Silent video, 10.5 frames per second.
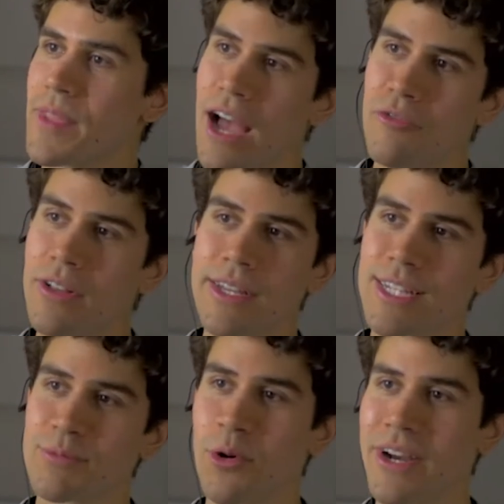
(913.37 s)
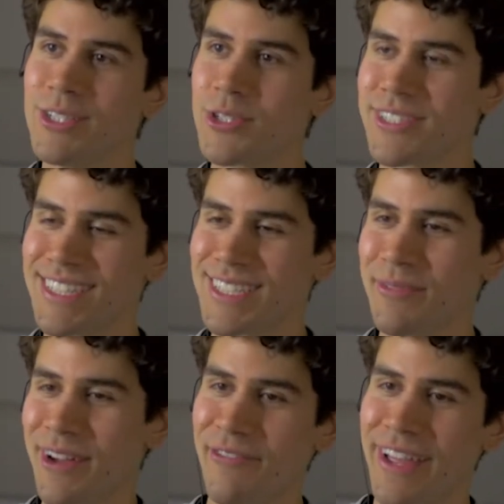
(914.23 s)
I feel like it's more interesting to
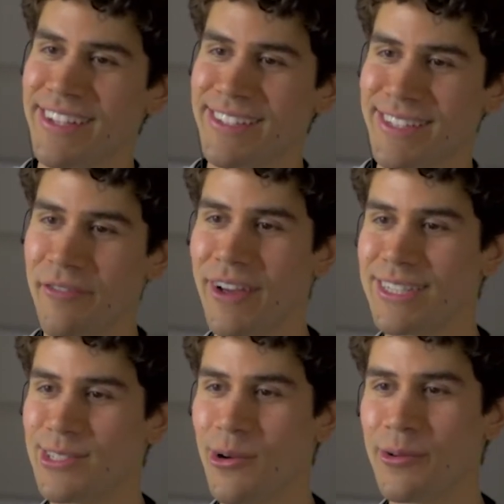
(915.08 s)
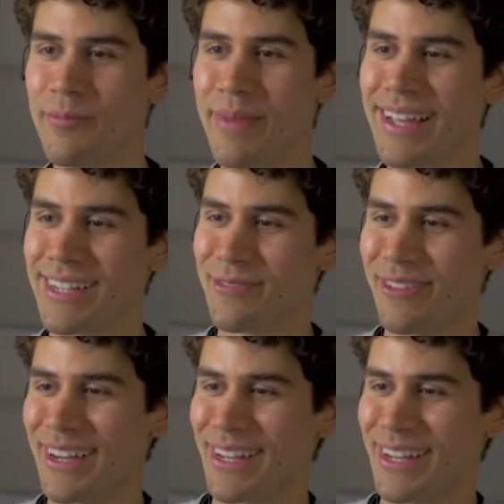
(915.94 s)
my fans if I don't make a definitive